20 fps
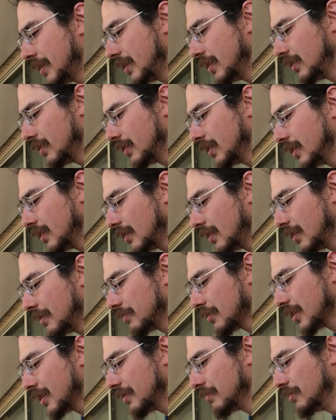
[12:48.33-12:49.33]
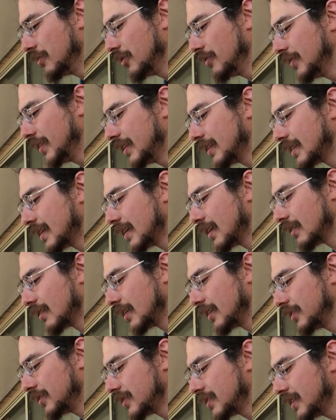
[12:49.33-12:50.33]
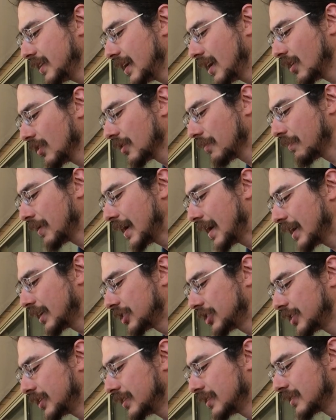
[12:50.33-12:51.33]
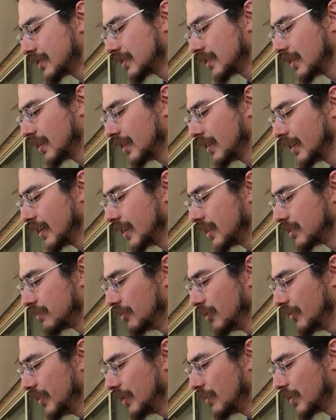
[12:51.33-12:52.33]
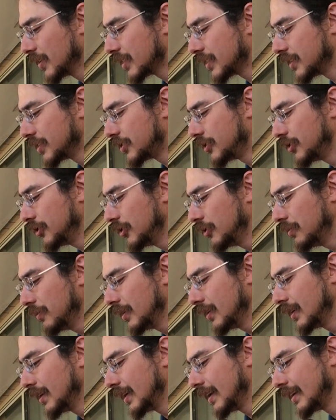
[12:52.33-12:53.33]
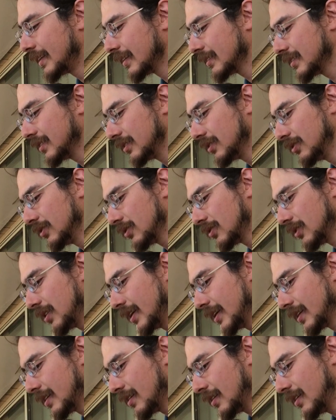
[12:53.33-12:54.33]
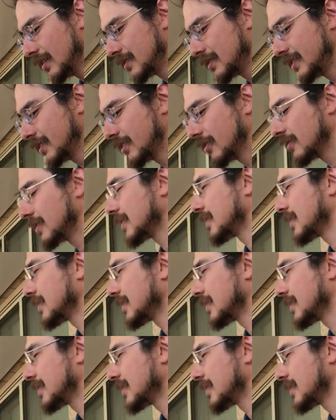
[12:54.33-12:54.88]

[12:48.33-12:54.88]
peeling it, I'm kind of moving it down, and you see how the patch is moving with the tube. It doesn't look like a sticker